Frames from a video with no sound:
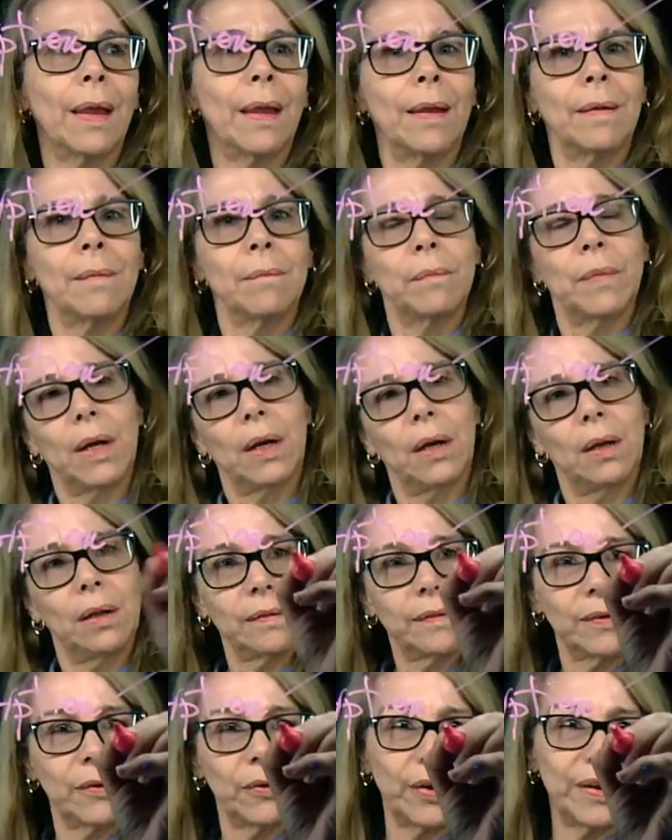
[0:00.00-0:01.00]
but
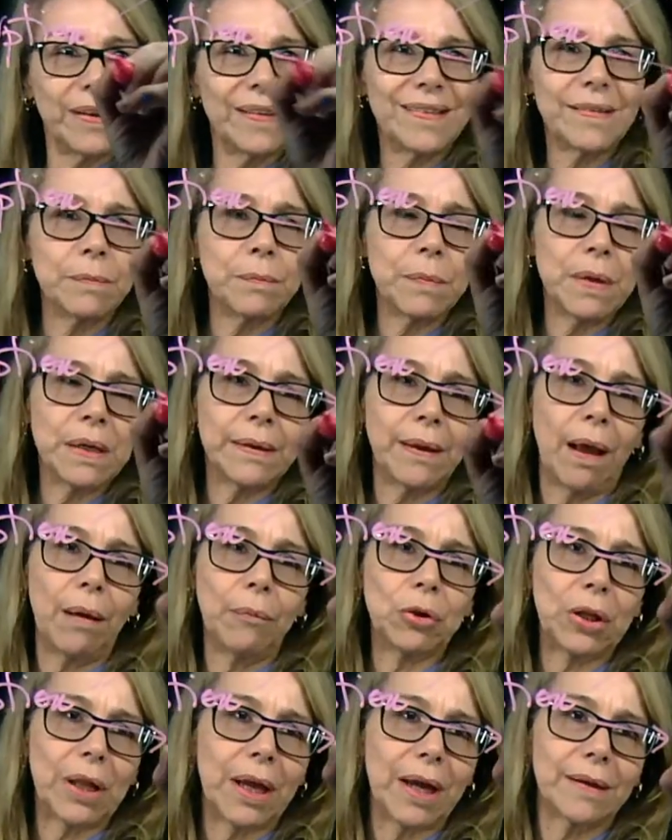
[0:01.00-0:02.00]
also is
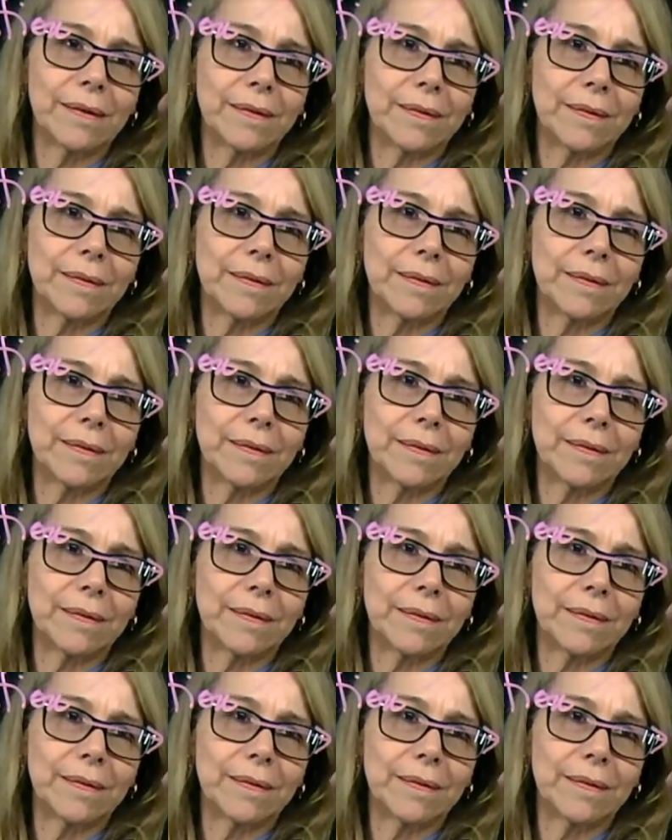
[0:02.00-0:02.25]
metabolized.